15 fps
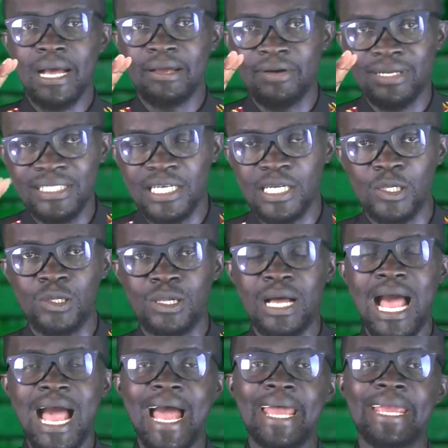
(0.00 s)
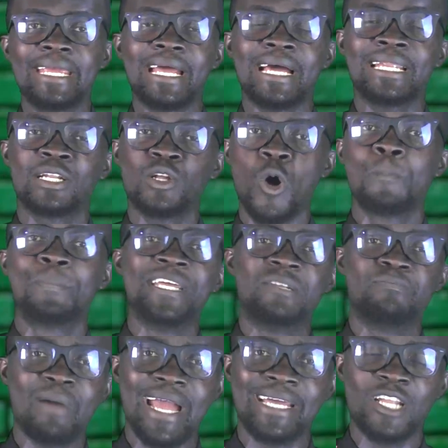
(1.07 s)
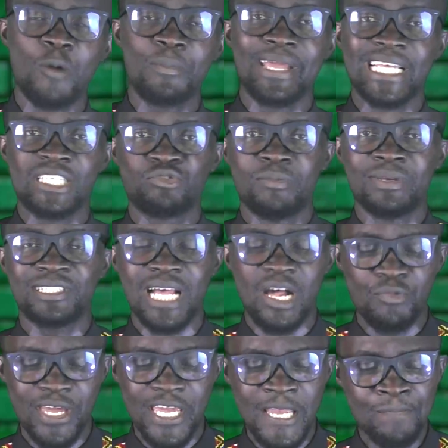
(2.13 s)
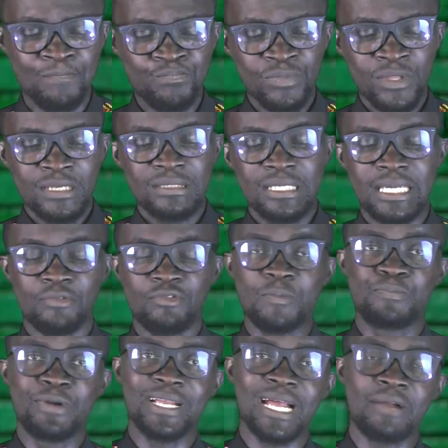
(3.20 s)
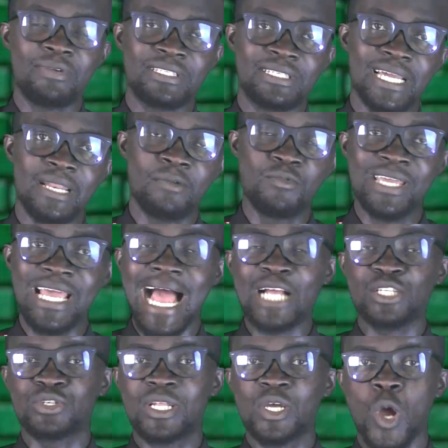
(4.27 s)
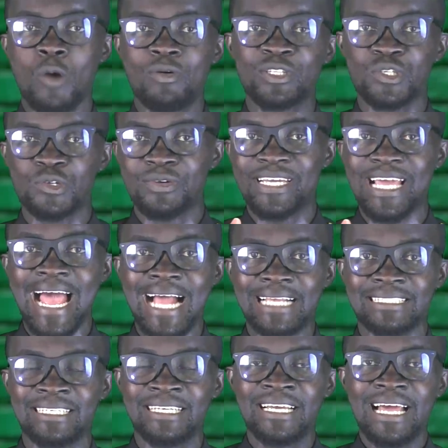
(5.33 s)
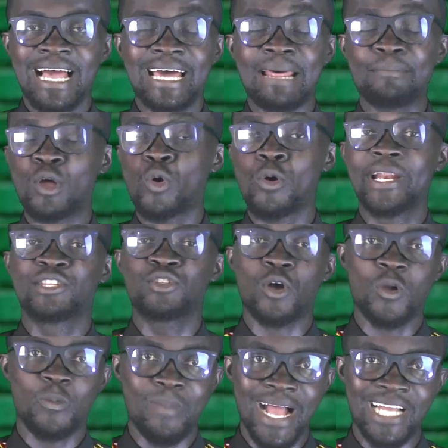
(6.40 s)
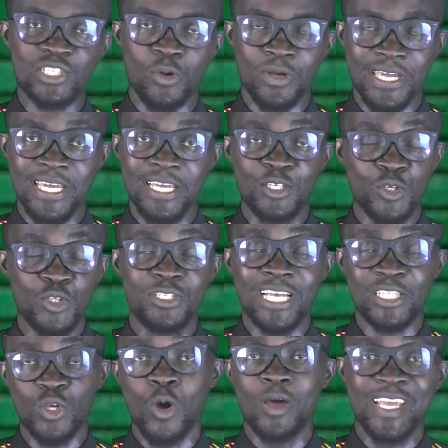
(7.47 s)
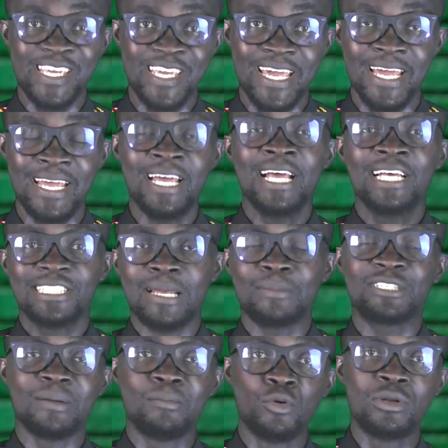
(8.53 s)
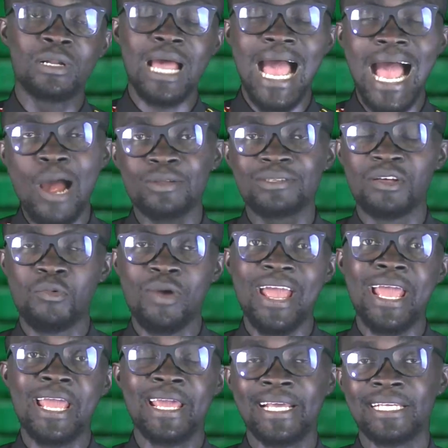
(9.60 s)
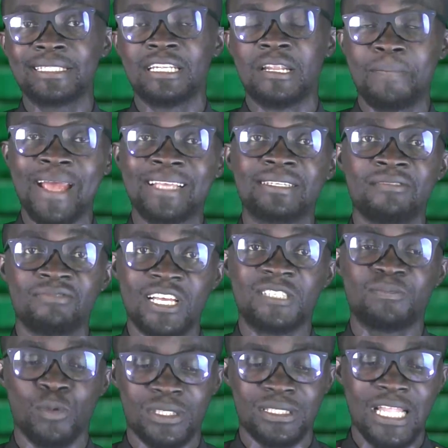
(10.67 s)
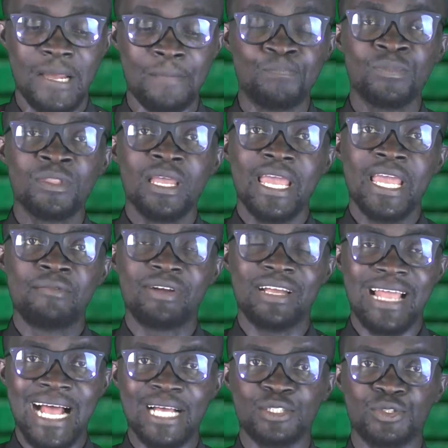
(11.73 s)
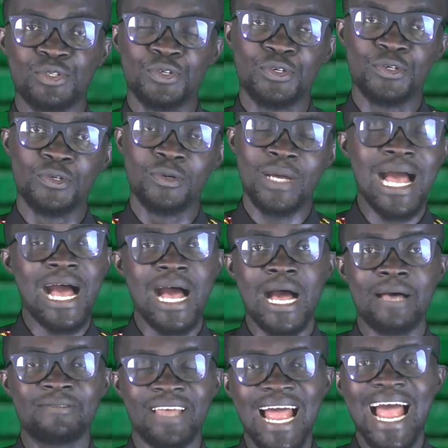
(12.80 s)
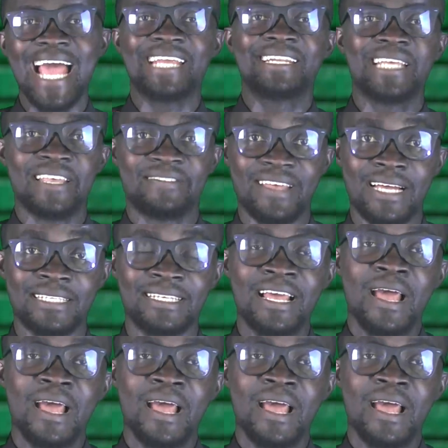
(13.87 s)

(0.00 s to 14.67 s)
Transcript: critical eye and an opened mind. I'll be get to me. Shall we take a quick break and return? We are actually going to react, and I'm not going to talk much. Okay, you're just going to hear some Shamoun out the way he's debating this Muslim in regards to the idea that